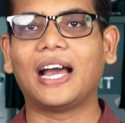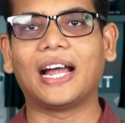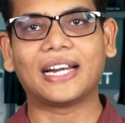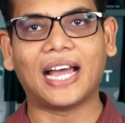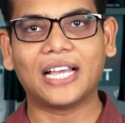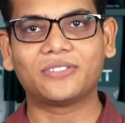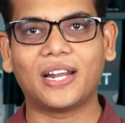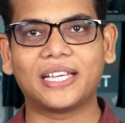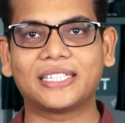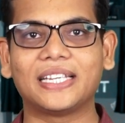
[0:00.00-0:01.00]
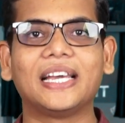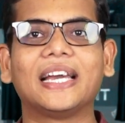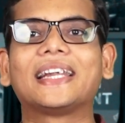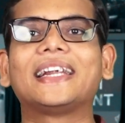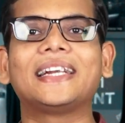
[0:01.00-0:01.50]
and as well as the
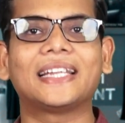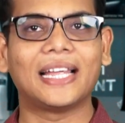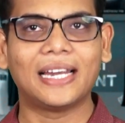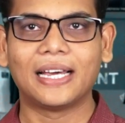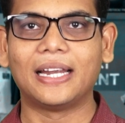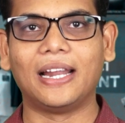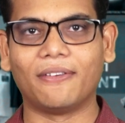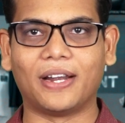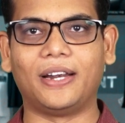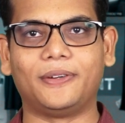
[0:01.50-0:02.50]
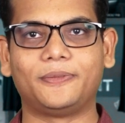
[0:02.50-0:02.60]
retail level.